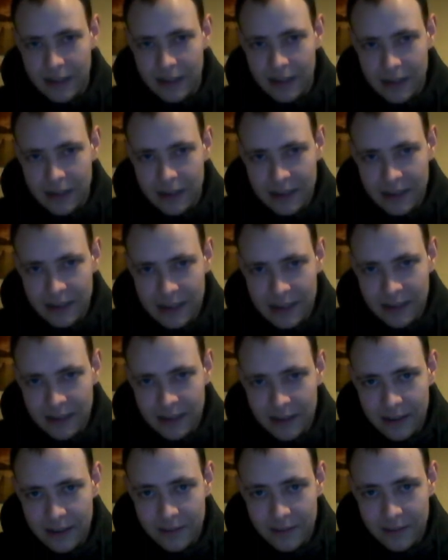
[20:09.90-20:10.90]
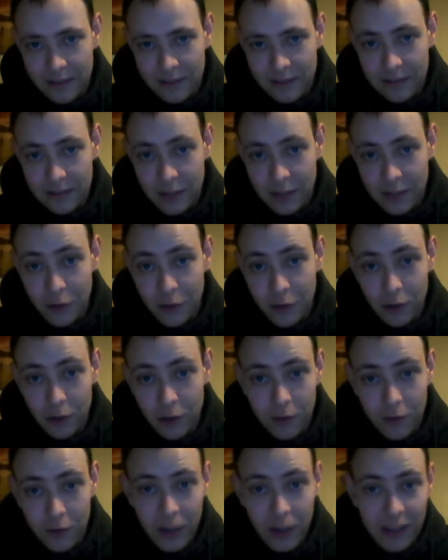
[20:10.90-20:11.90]
and Down
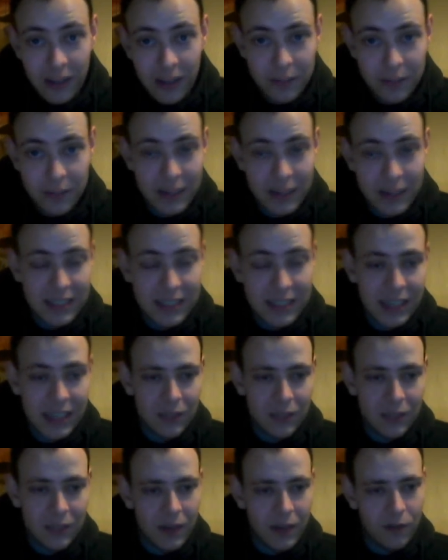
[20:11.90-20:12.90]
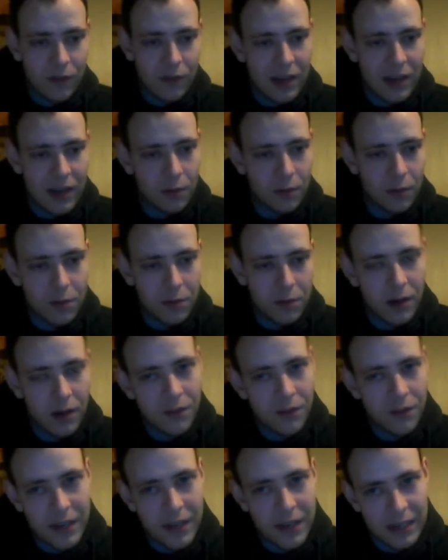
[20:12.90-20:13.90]
Colourful Hill is my 6th favourite album
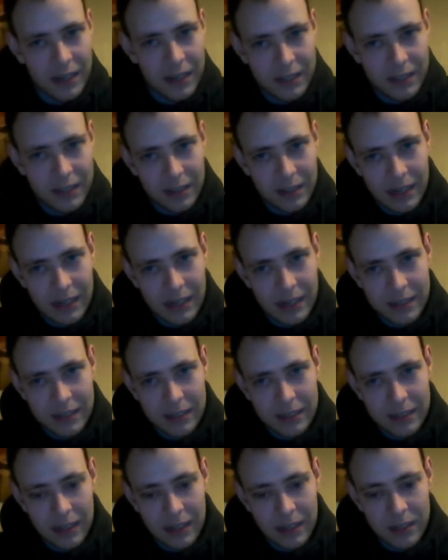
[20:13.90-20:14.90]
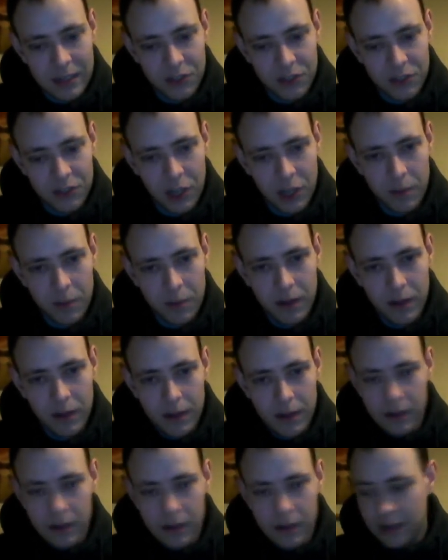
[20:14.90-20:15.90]
of the 1990s, ladies and gentlemen.
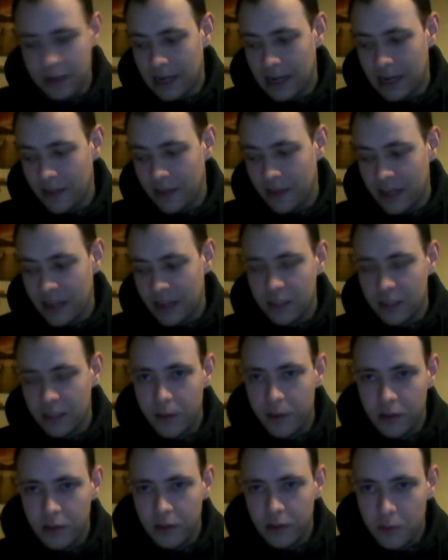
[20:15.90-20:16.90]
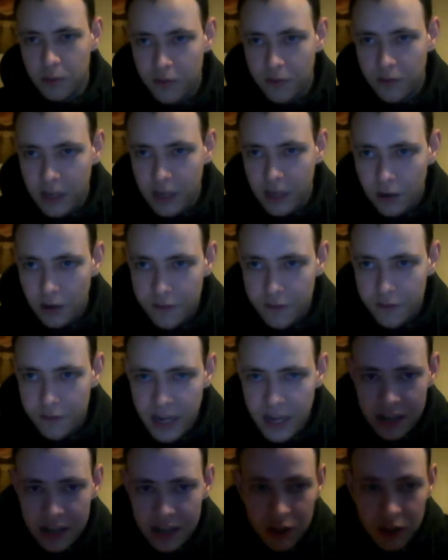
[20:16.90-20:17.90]
And that is the penultimate video
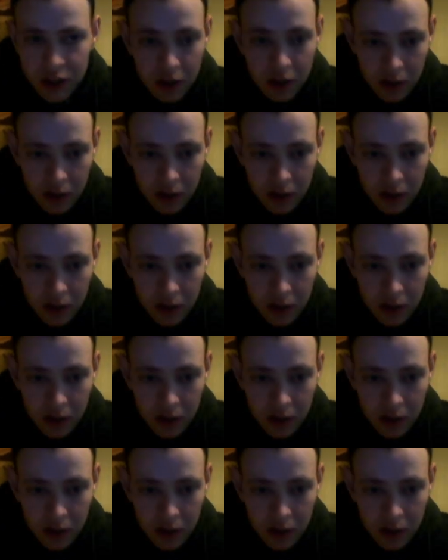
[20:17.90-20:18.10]
finished.